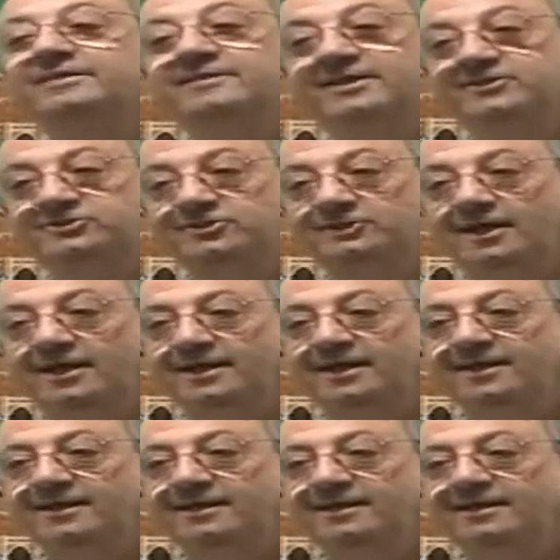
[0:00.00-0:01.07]
the sky
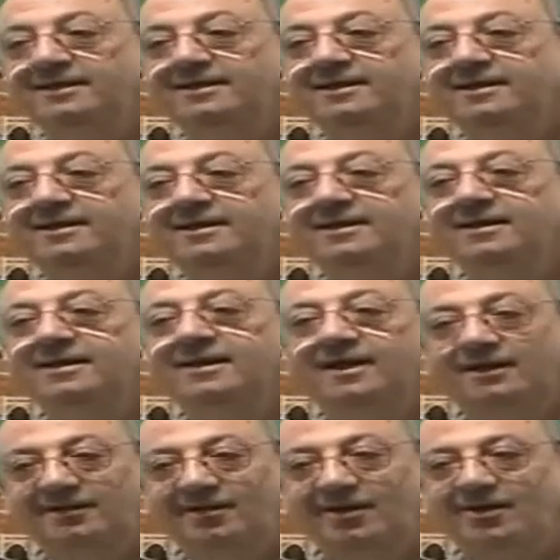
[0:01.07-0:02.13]
a
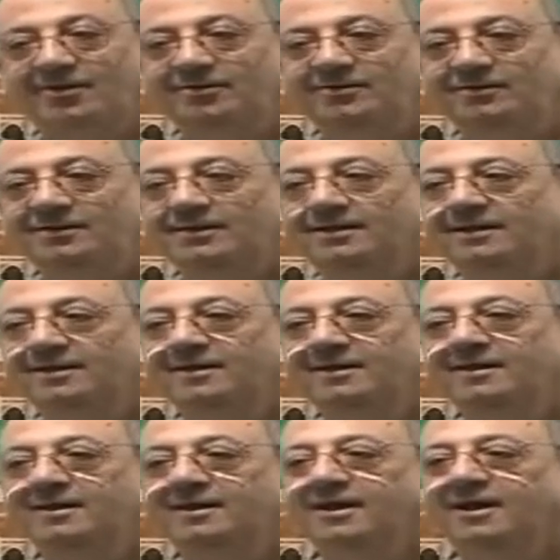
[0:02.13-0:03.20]
cloud
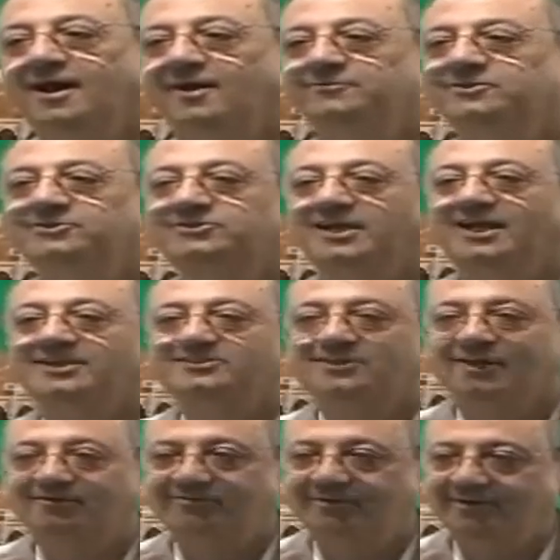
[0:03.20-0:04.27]
of the size
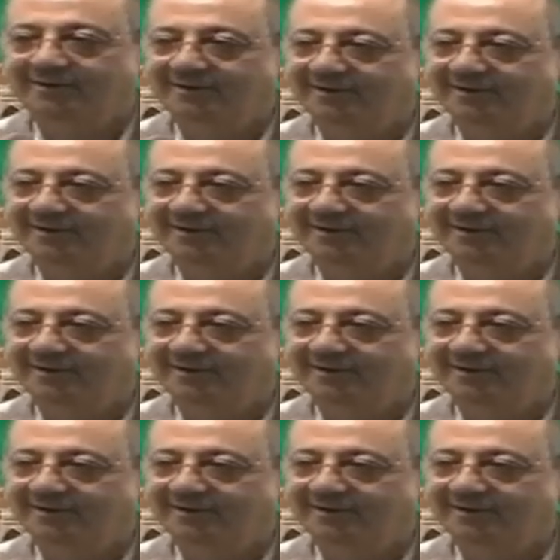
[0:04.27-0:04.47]
of